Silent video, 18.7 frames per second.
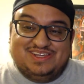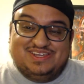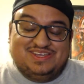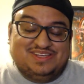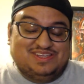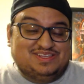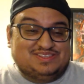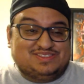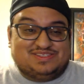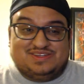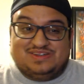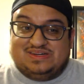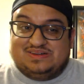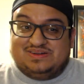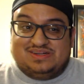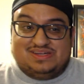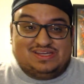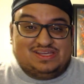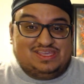
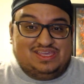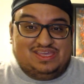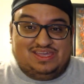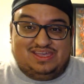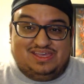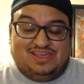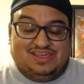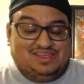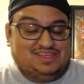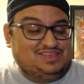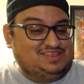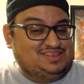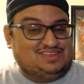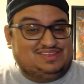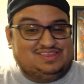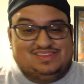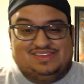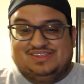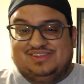So yeah,
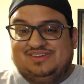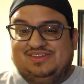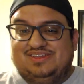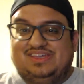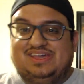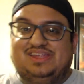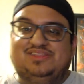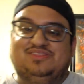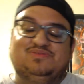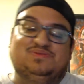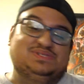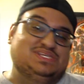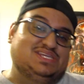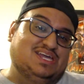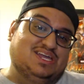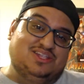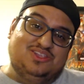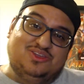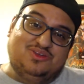you gotta do what you
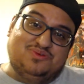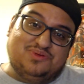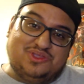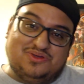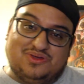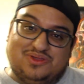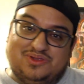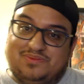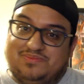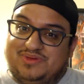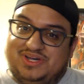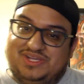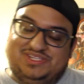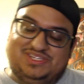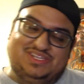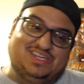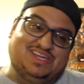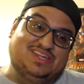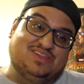gotta do when you're on a
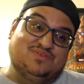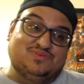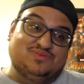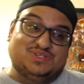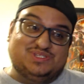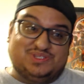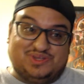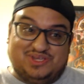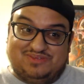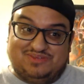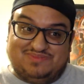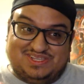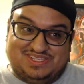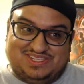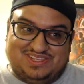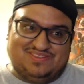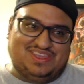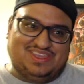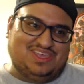budget. I gotta restrain
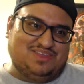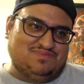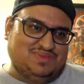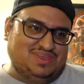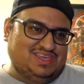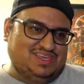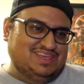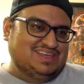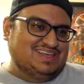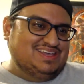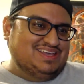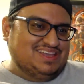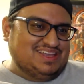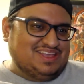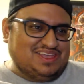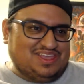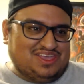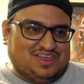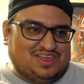myself. It can be,
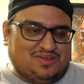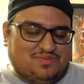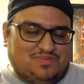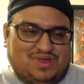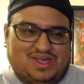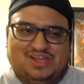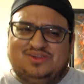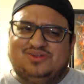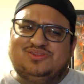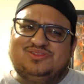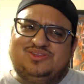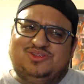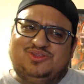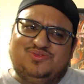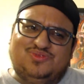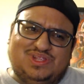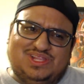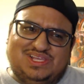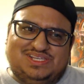buying all the new
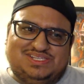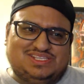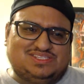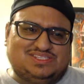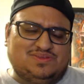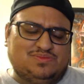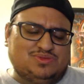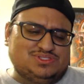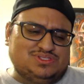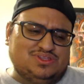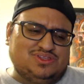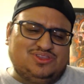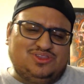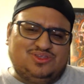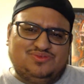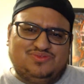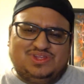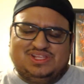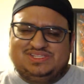releases, and most of the new
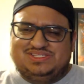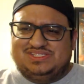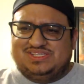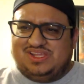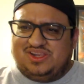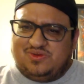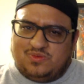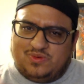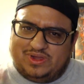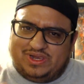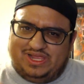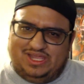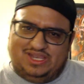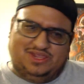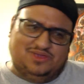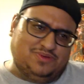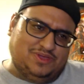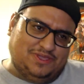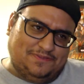releases I didn't want
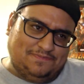anyway.